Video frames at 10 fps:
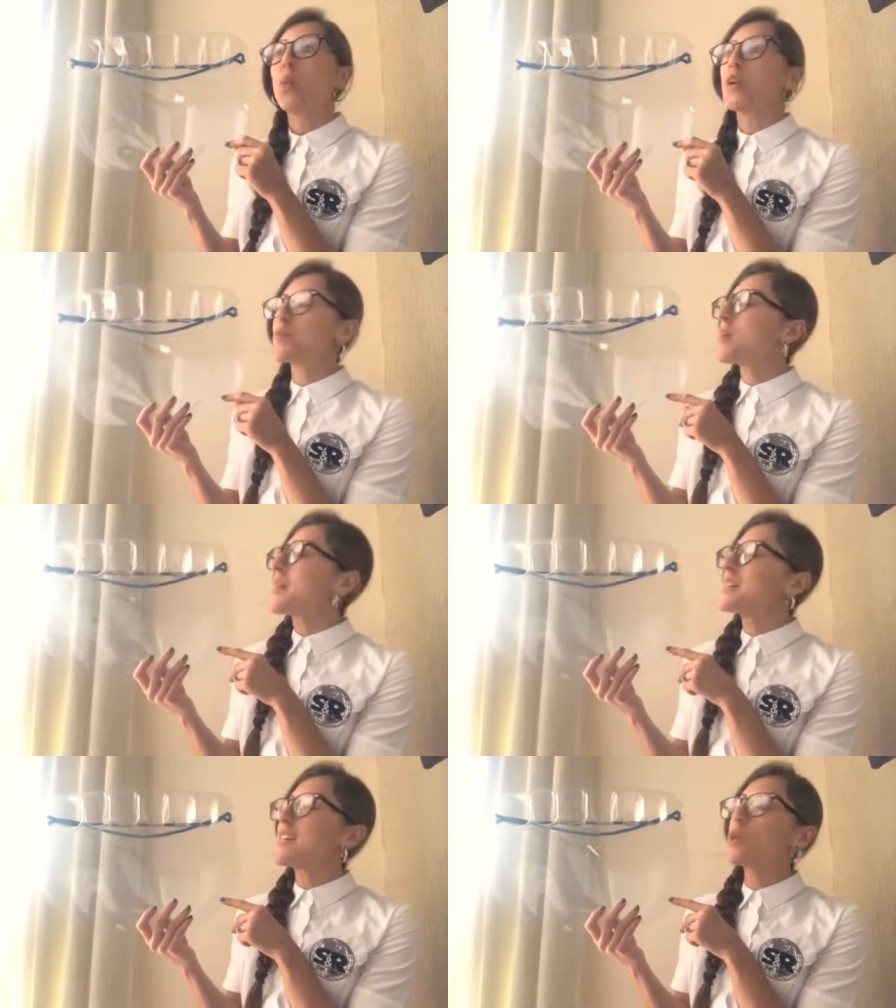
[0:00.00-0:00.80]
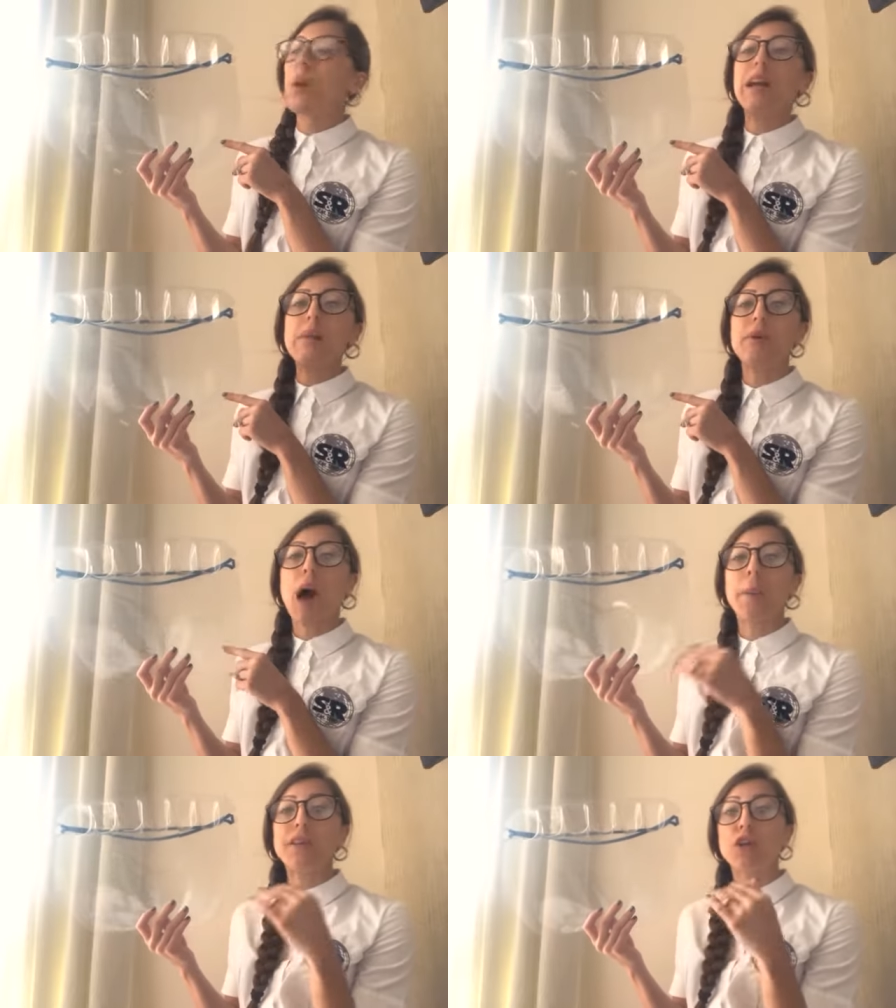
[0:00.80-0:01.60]
which means it is quickly
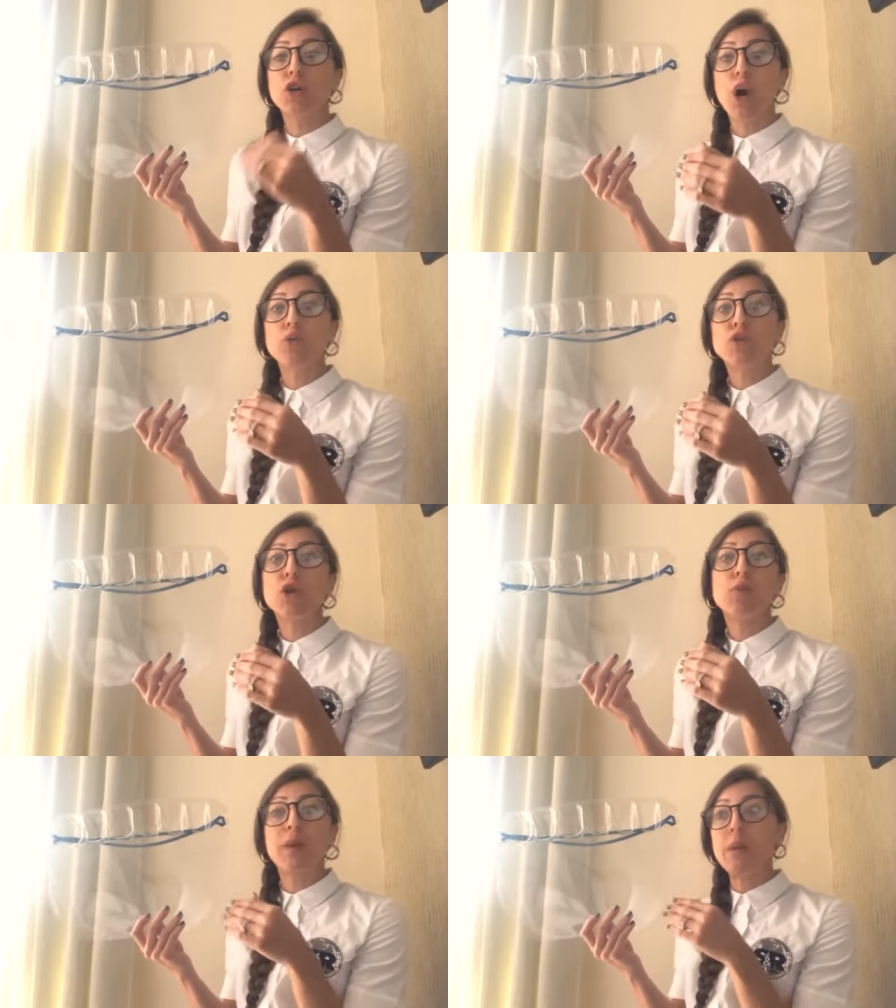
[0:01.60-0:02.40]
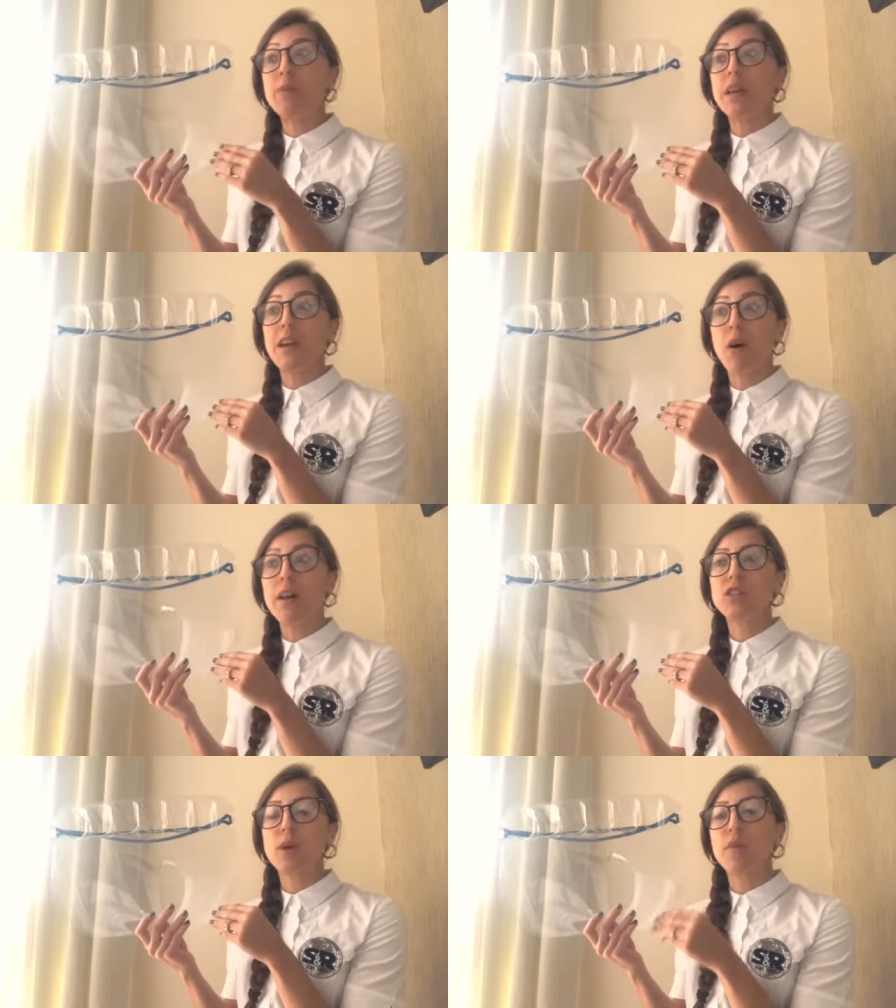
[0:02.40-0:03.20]
becoming the go to PPE
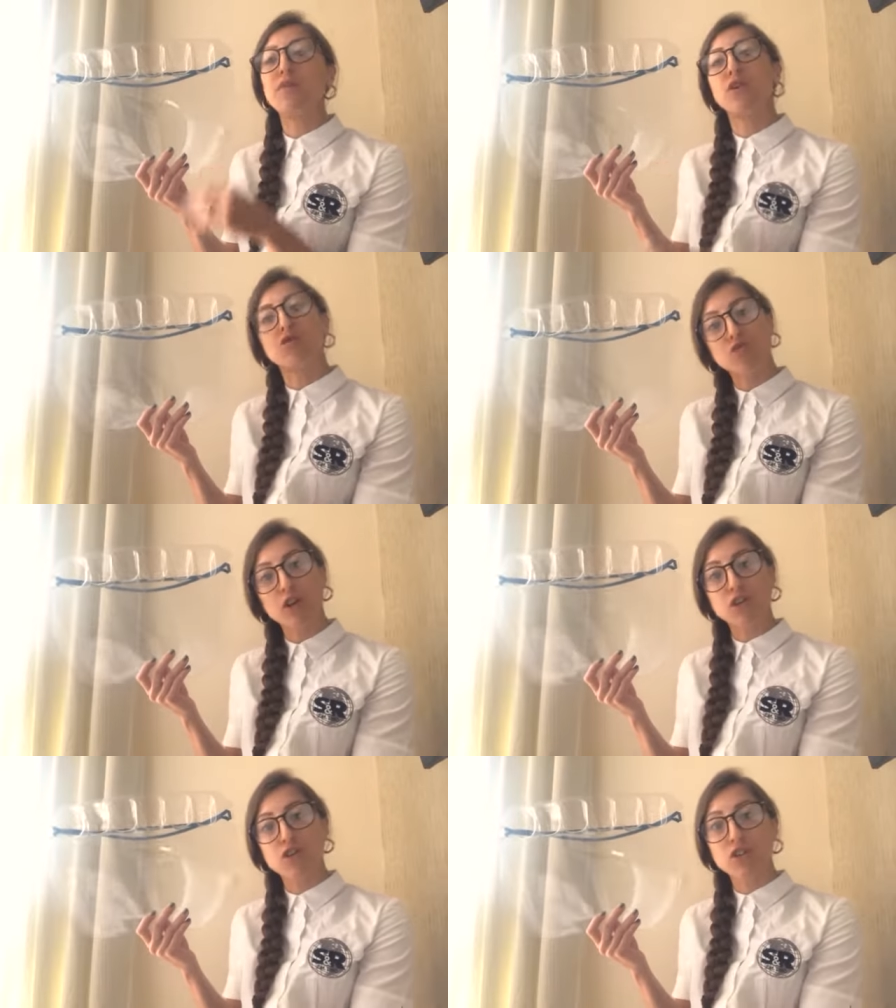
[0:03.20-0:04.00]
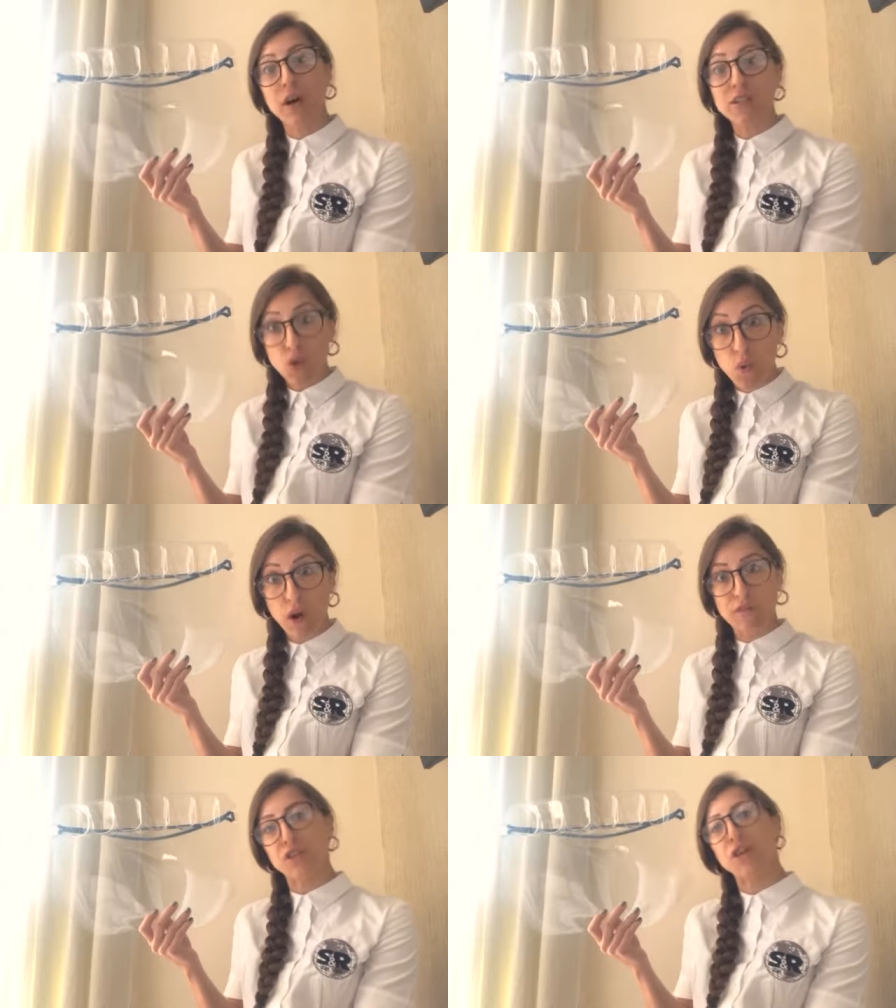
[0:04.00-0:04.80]
item for construction sites all
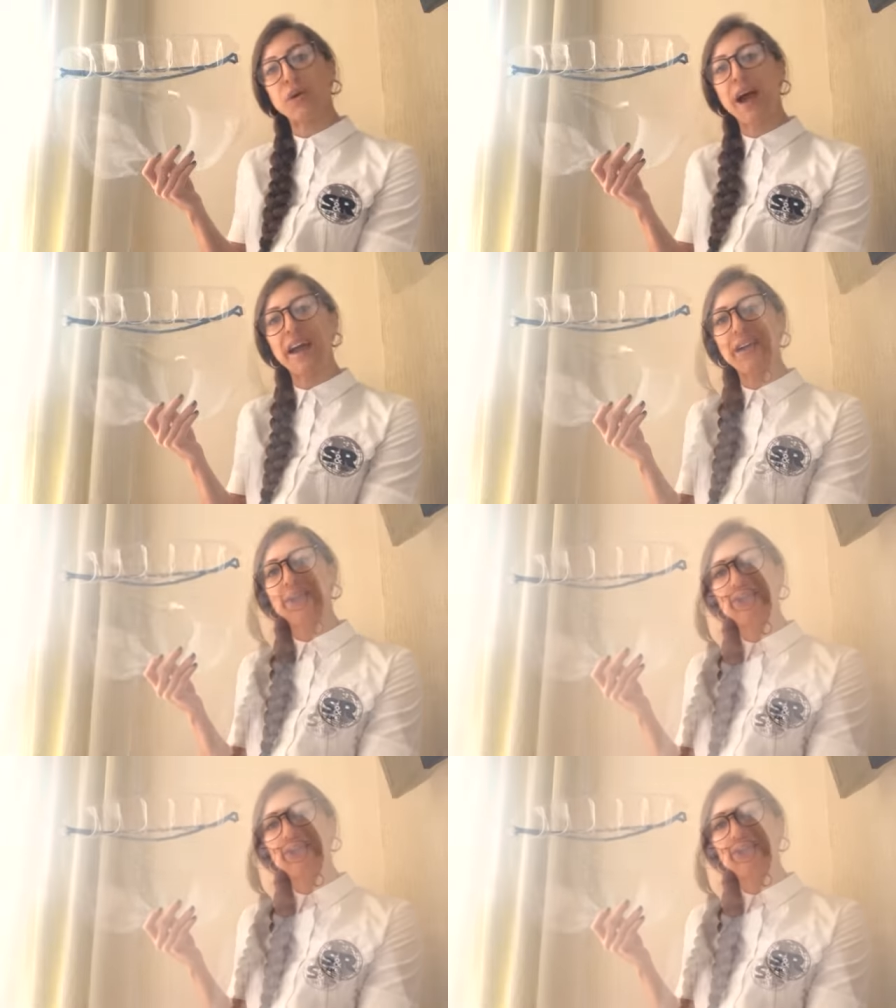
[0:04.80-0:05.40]
over the UK.